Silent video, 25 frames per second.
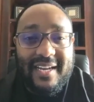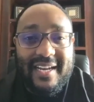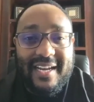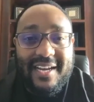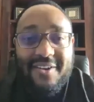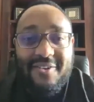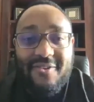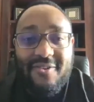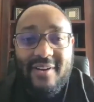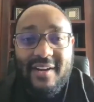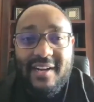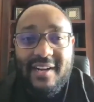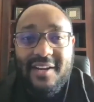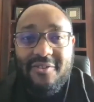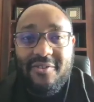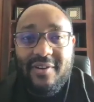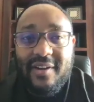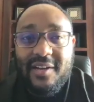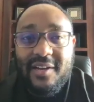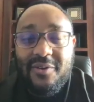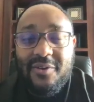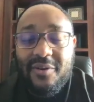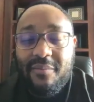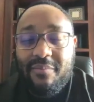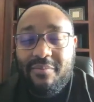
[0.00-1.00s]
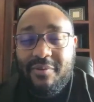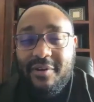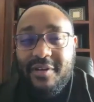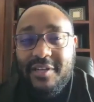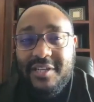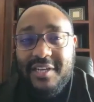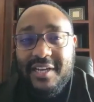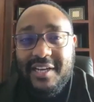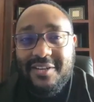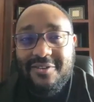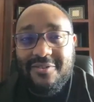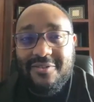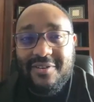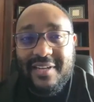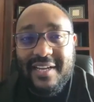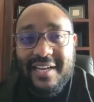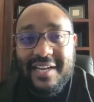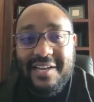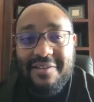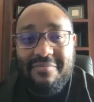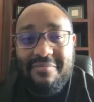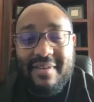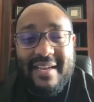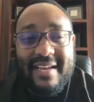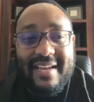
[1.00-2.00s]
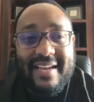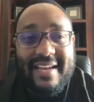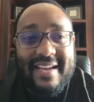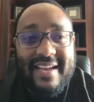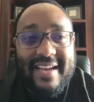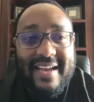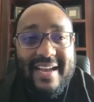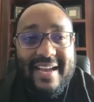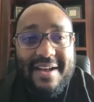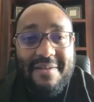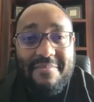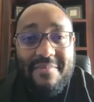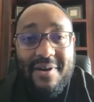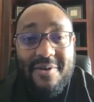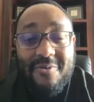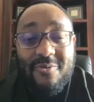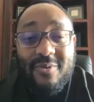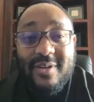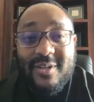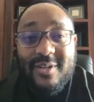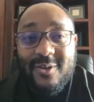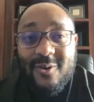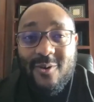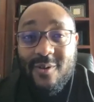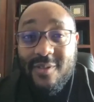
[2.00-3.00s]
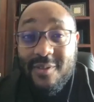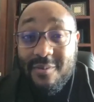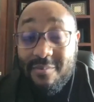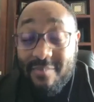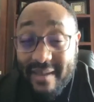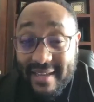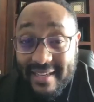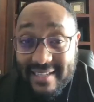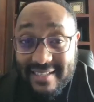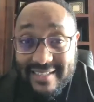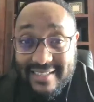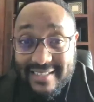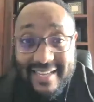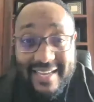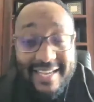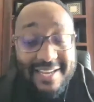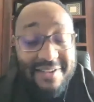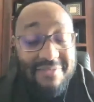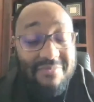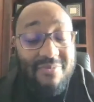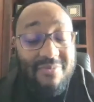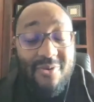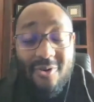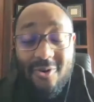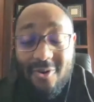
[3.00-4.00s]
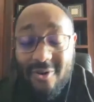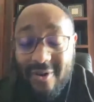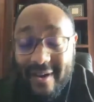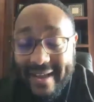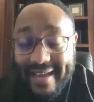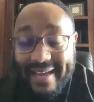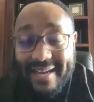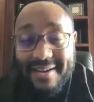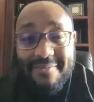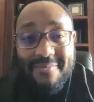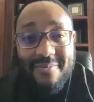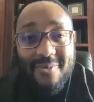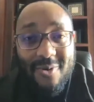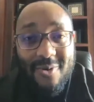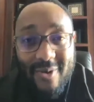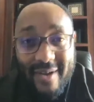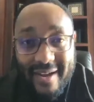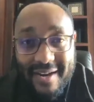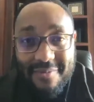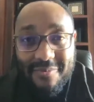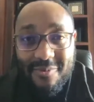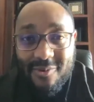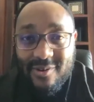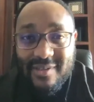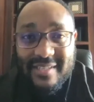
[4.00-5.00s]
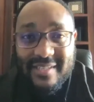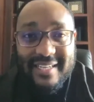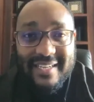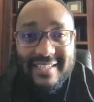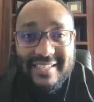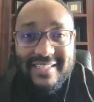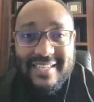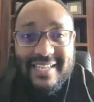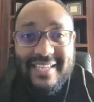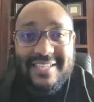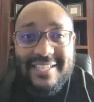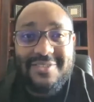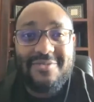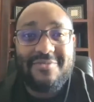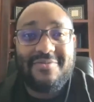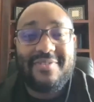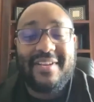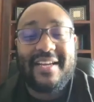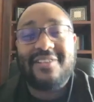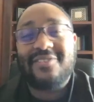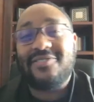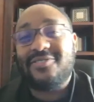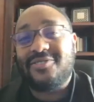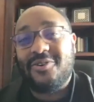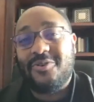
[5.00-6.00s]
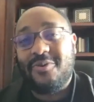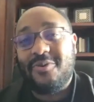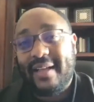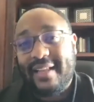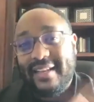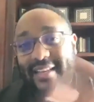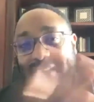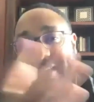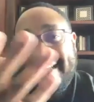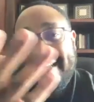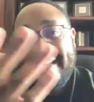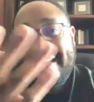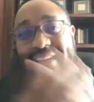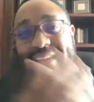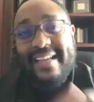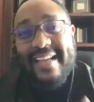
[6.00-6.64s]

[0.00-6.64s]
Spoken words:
I really really do appreciate your time. I wish you all the best and more and more and more success. You've done so well.